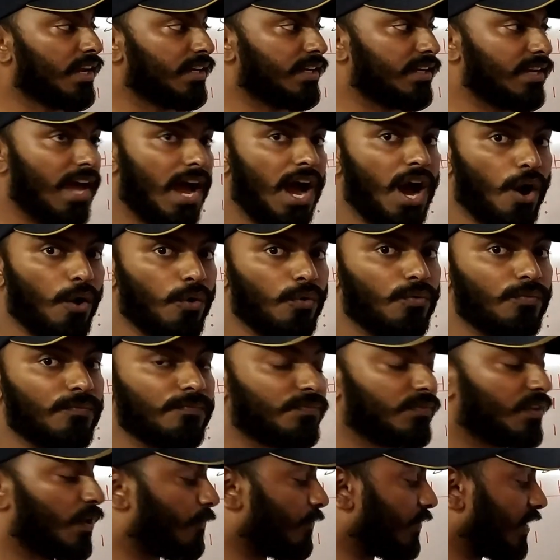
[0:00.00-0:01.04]
Now
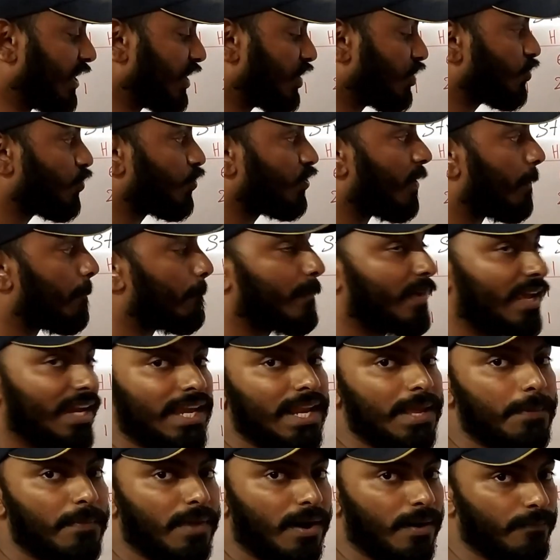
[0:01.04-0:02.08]
we need to do the
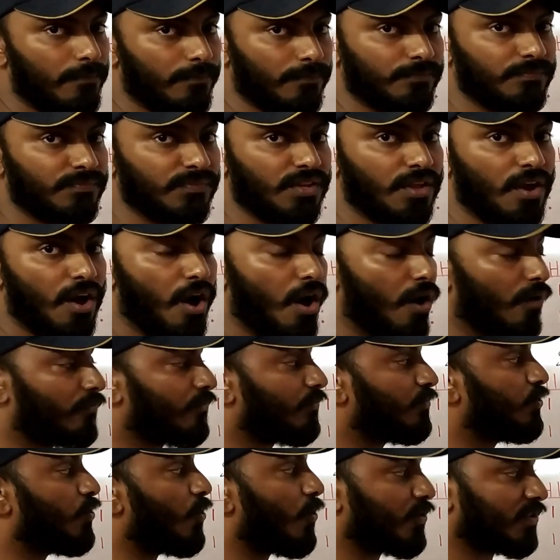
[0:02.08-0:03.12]
minimum of
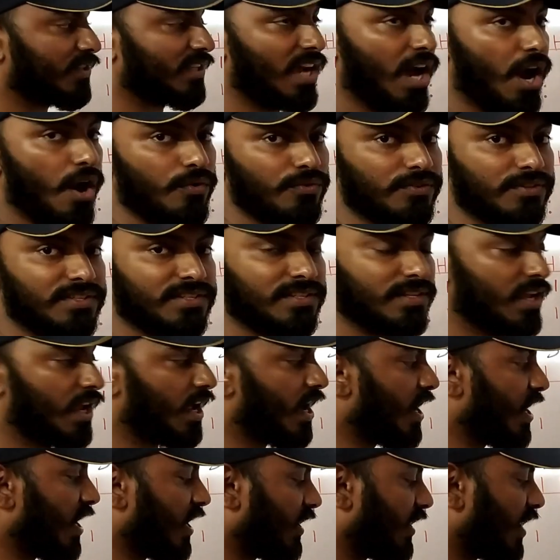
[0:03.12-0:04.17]
those counts.
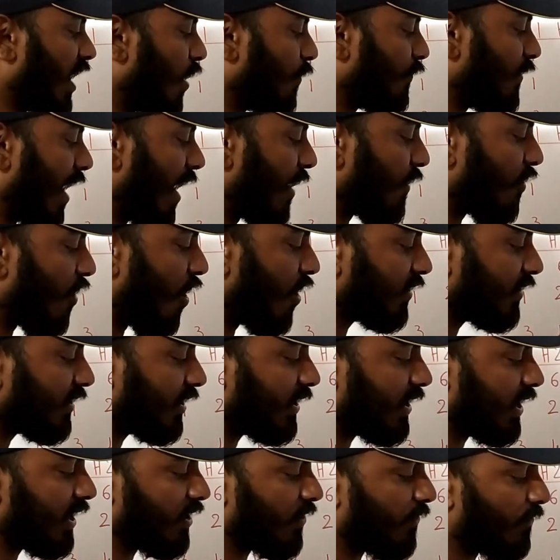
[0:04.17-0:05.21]
Now we have got the
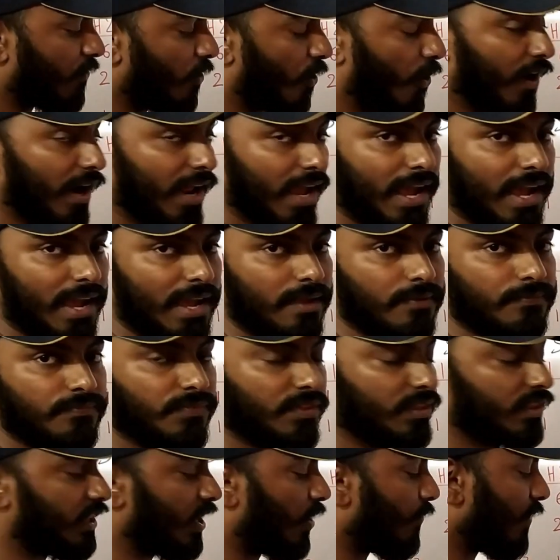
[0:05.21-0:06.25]
data for A.
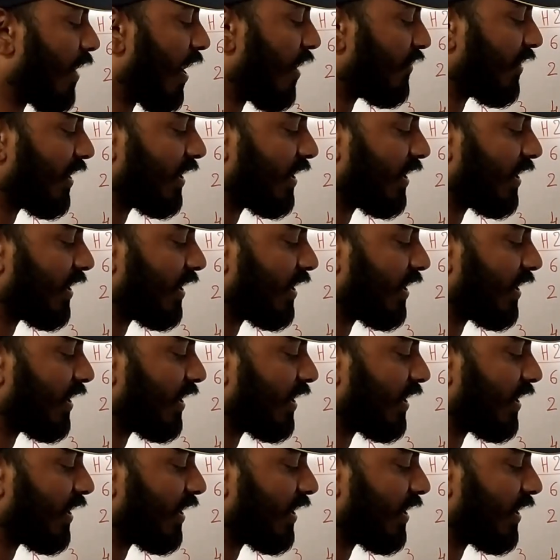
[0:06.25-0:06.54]
Now we have